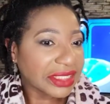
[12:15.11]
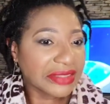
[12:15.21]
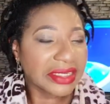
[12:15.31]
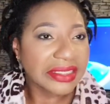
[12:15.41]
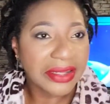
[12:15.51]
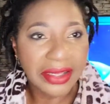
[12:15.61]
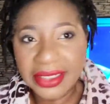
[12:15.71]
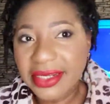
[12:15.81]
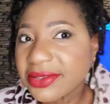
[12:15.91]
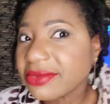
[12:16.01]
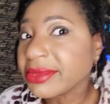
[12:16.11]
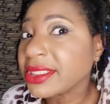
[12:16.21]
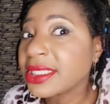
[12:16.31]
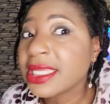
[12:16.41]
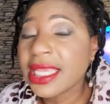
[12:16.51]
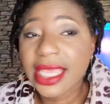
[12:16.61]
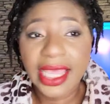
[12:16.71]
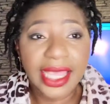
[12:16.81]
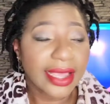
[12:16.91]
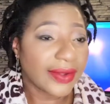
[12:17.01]
See what in lockdown do me.
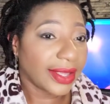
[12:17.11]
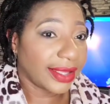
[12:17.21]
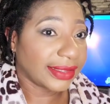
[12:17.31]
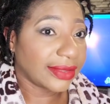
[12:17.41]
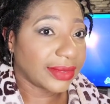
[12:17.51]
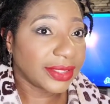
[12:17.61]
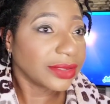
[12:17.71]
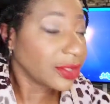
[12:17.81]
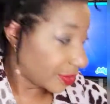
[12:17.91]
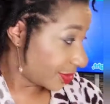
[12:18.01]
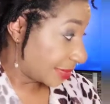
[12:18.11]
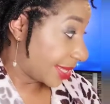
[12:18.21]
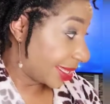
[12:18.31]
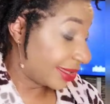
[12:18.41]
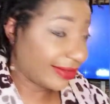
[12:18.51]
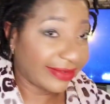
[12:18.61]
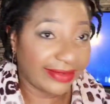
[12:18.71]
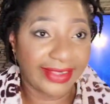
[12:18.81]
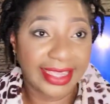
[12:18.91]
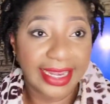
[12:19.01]
Okay, so I'm going to go and bring my
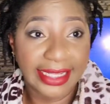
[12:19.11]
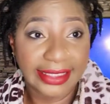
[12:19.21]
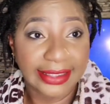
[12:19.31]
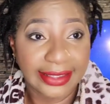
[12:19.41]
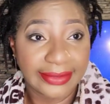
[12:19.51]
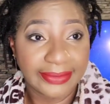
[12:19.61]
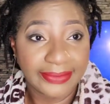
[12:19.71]
fake lashes.